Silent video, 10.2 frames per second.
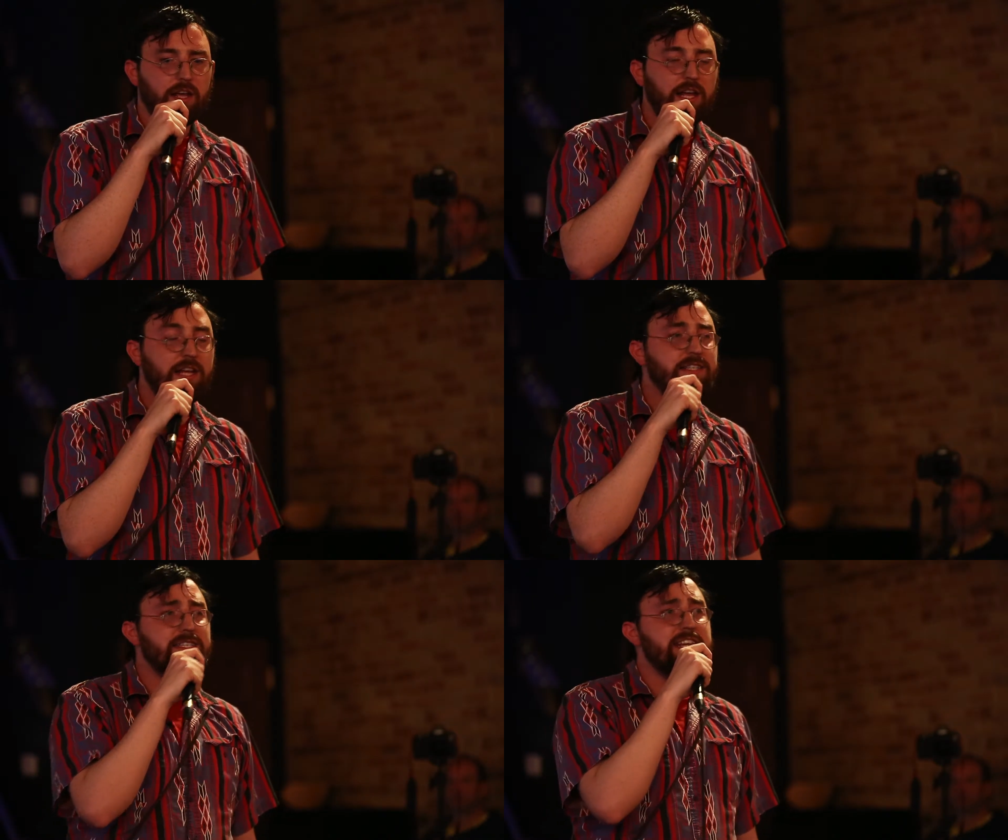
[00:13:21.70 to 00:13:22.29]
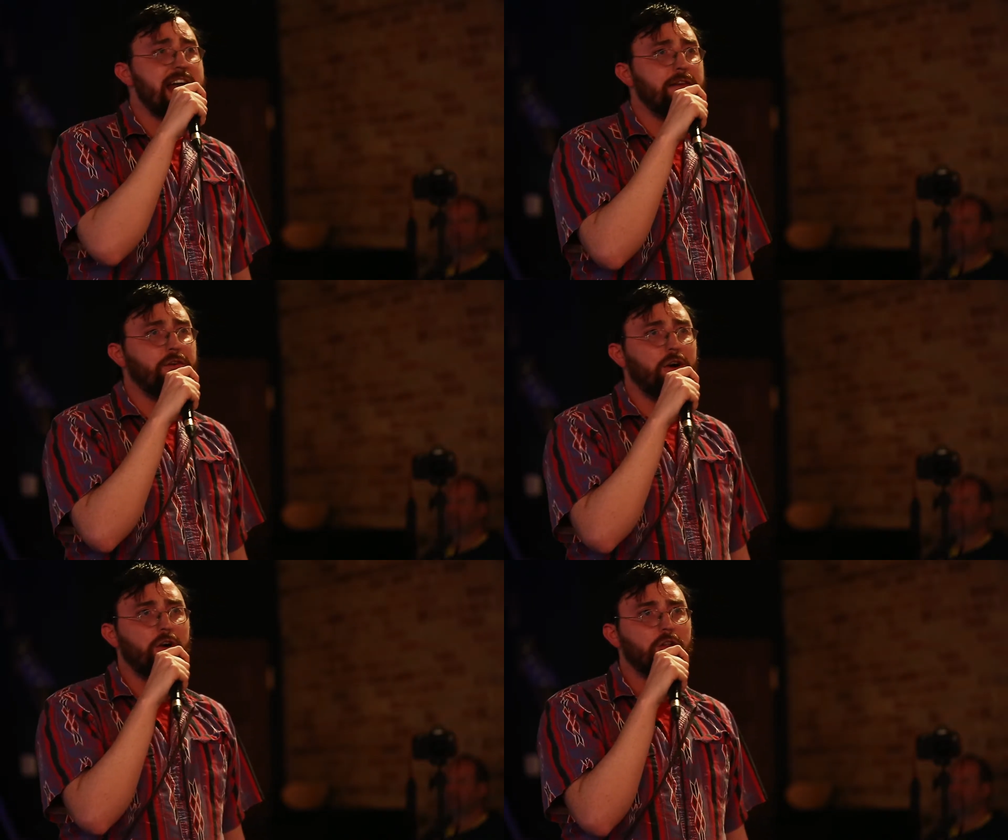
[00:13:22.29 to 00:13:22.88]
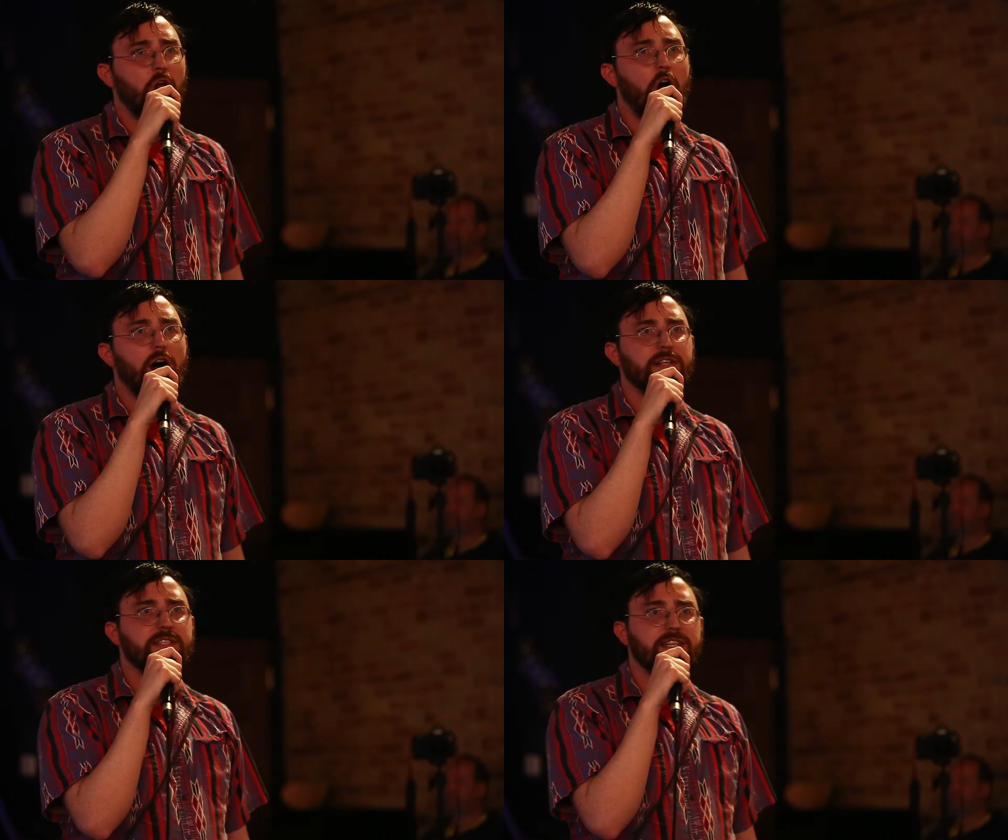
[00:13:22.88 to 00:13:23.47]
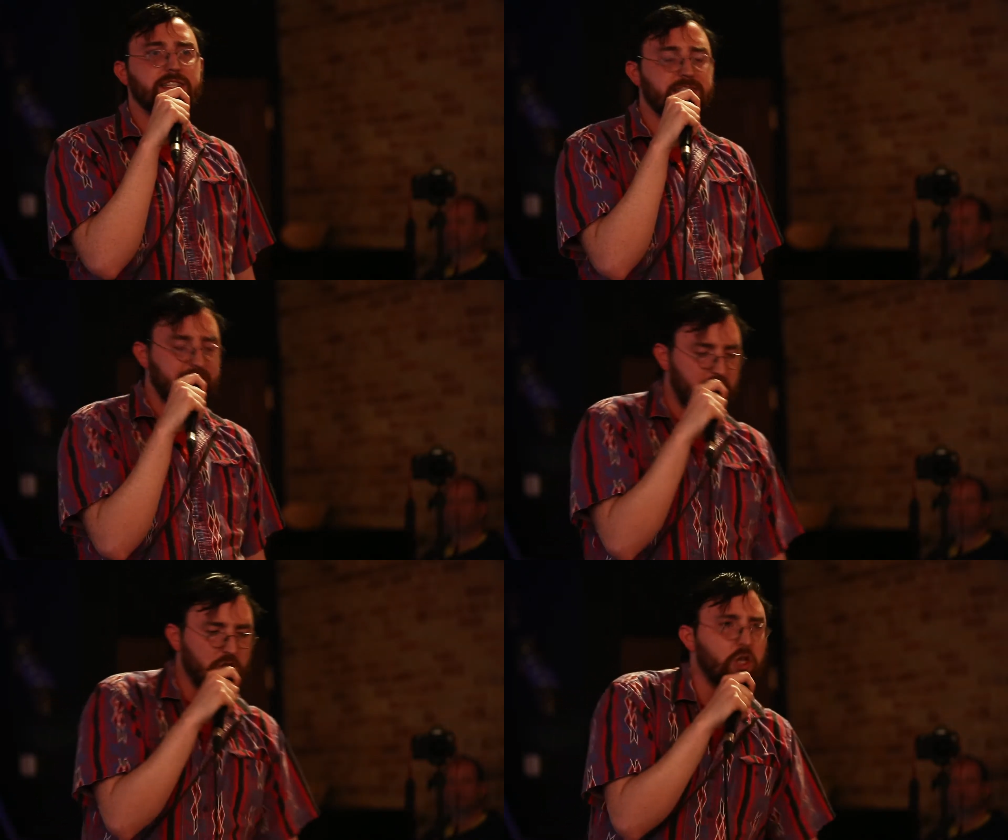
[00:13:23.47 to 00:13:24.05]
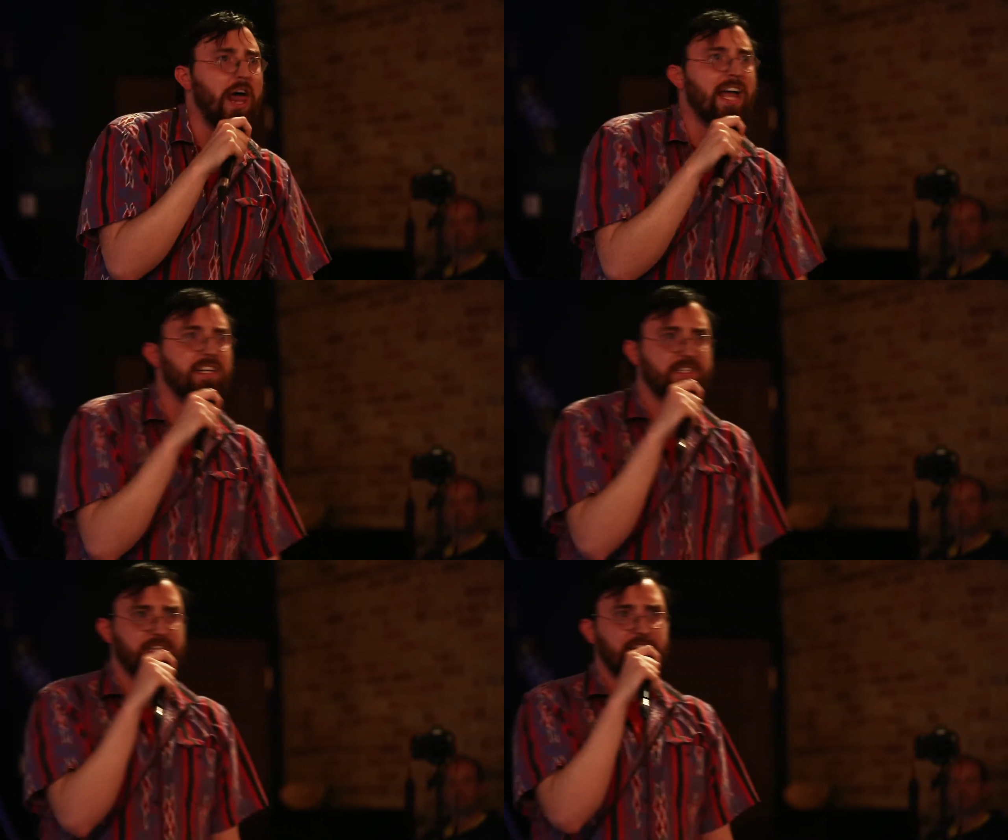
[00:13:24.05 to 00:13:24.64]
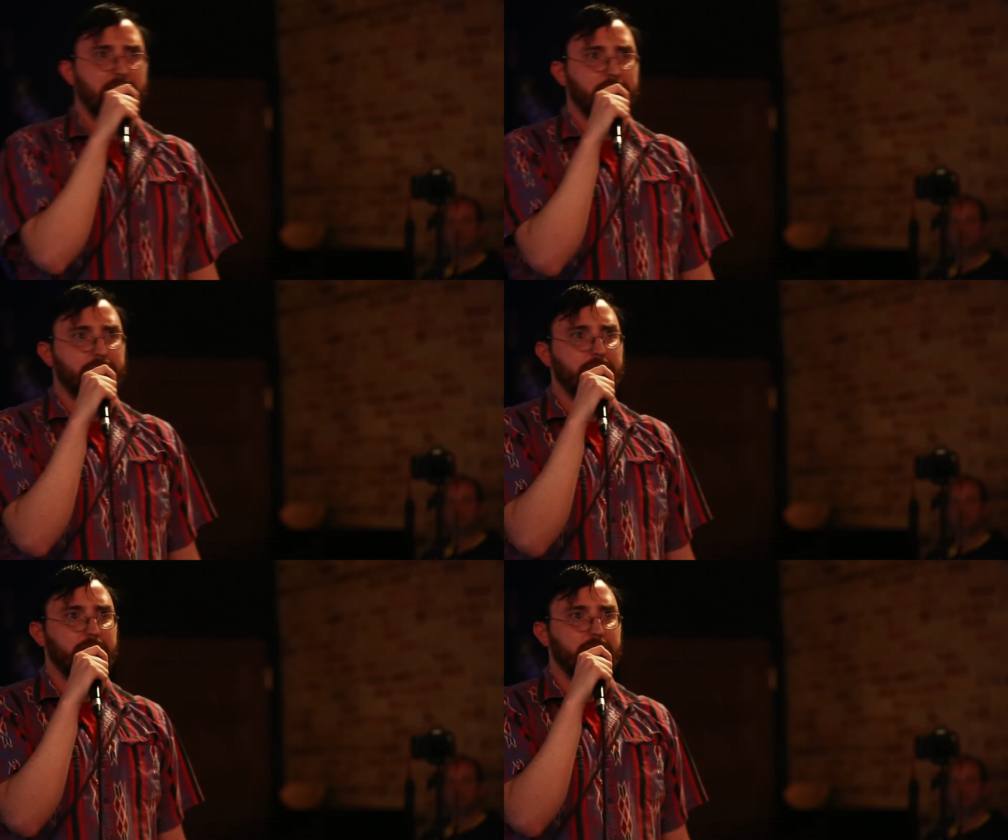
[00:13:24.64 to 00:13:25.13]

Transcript: He's never lost a single leg sleeve.